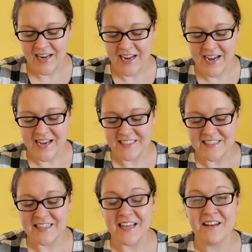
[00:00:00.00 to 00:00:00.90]
And
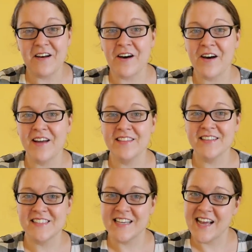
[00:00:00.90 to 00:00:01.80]
then on
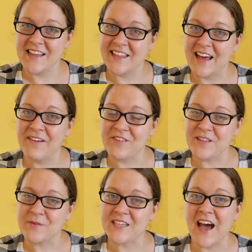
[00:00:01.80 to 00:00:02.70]
the day that
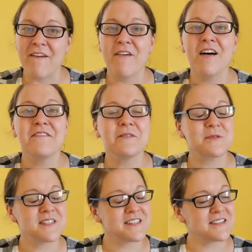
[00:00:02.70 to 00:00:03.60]
everything was half off, it
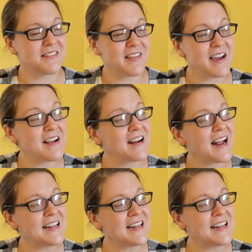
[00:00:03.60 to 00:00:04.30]
was still there.